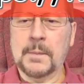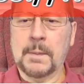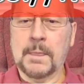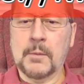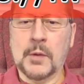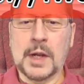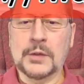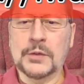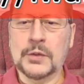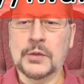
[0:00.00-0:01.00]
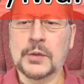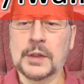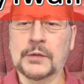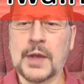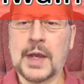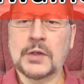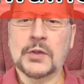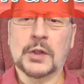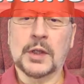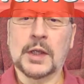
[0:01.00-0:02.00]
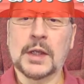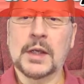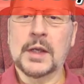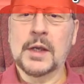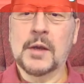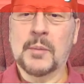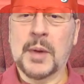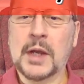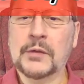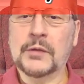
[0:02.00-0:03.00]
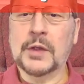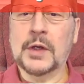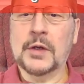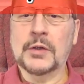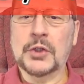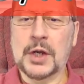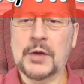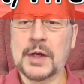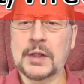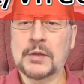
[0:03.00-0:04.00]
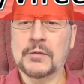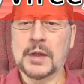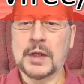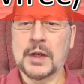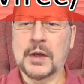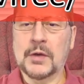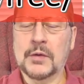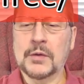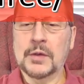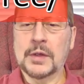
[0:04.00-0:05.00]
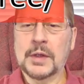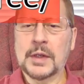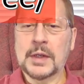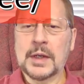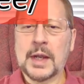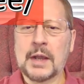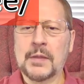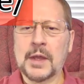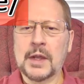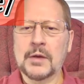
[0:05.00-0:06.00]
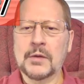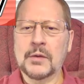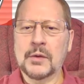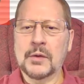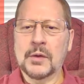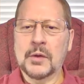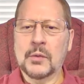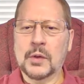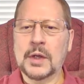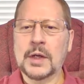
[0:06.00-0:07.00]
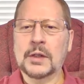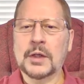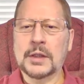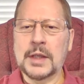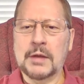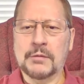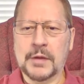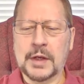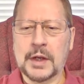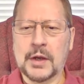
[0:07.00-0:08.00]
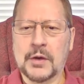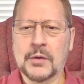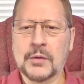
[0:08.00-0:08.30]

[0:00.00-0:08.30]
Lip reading: What I'll do is actually pause it here, generate the video, and then we're going to look at that video